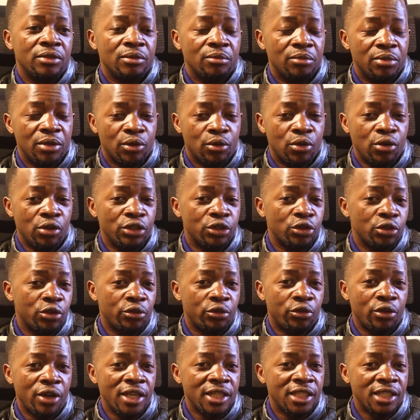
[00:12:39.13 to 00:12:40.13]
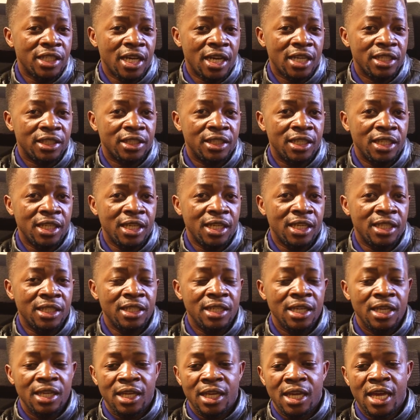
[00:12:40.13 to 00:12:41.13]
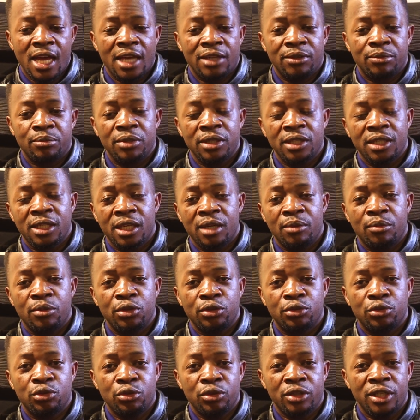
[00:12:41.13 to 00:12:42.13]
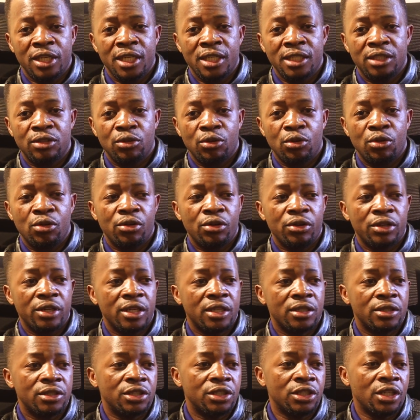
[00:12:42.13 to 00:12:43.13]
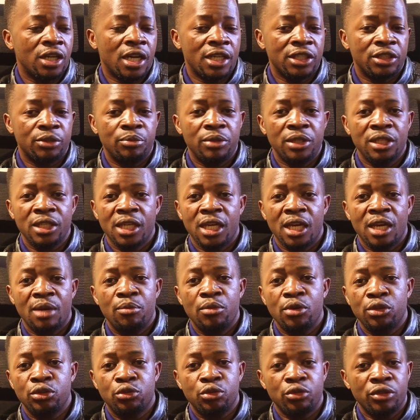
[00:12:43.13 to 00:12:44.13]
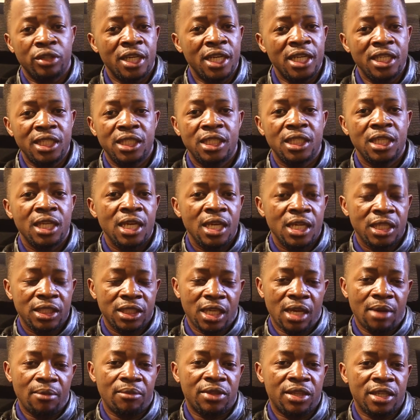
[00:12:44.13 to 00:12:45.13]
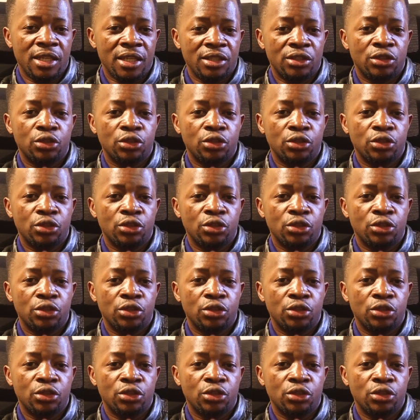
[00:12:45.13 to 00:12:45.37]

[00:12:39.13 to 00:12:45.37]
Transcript: because of what he has done, he has been able to get, or she has been able to get something.